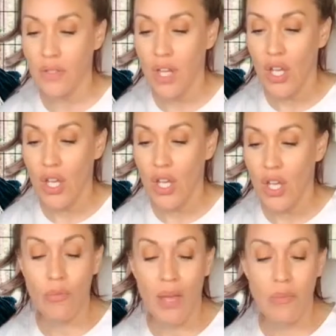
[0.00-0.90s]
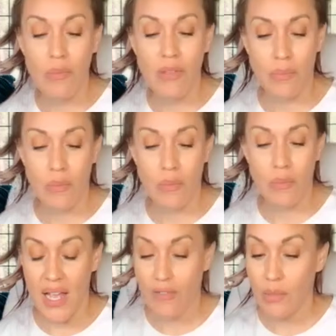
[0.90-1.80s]
You may be sure by
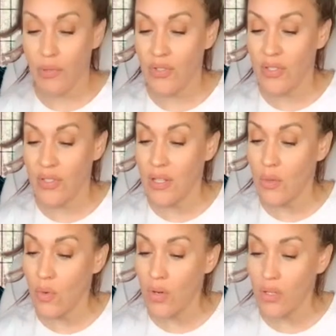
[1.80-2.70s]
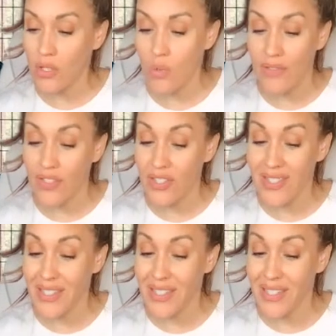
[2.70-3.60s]
every person in the world who ever
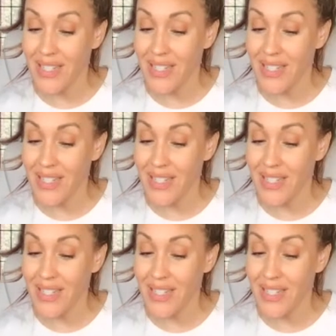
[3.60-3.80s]
succeeded,